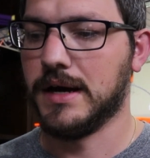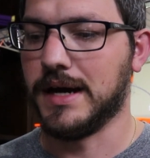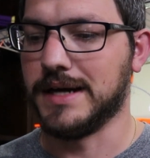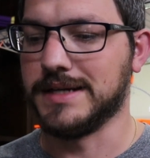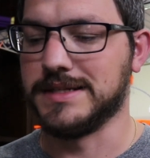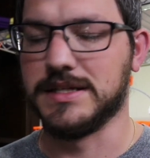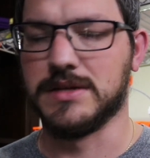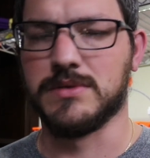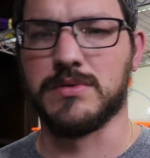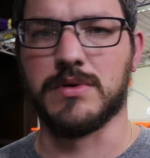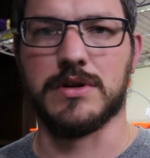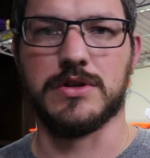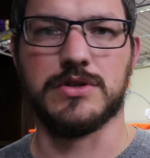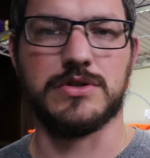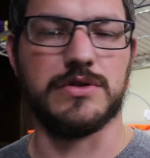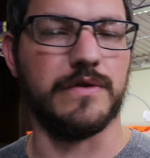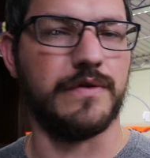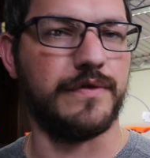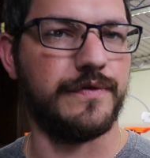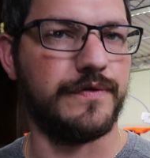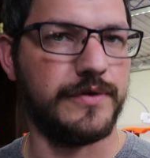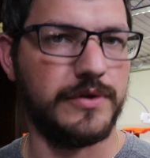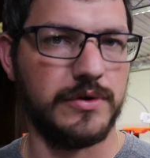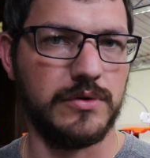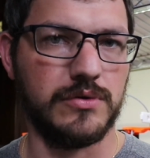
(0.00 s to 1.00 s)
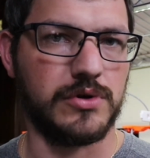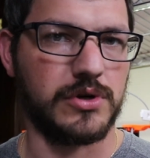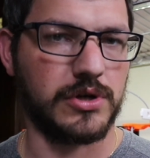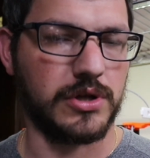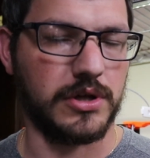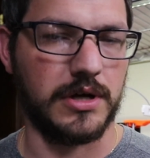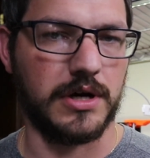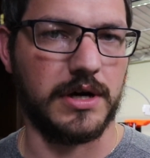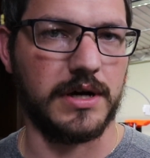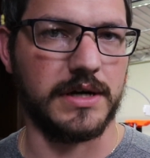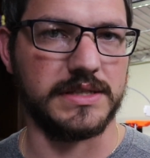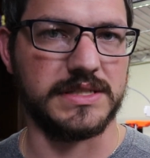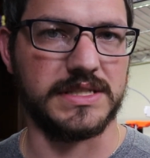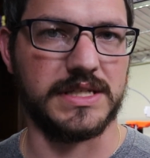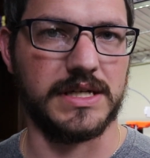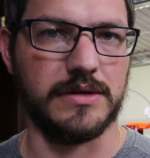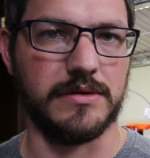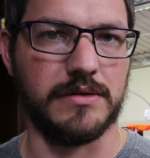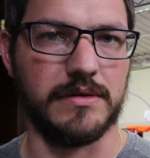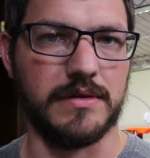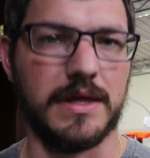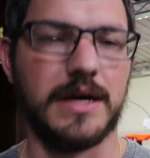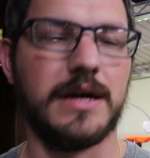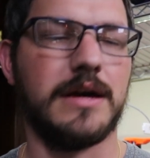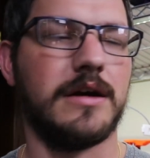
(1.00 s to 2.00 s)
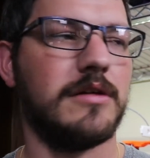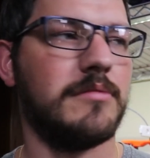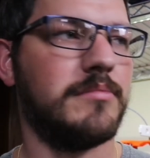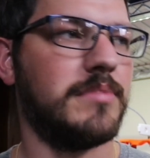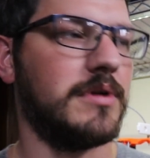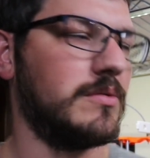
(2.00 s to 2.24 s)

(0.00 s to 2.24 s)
I did run into a few clogs here and there,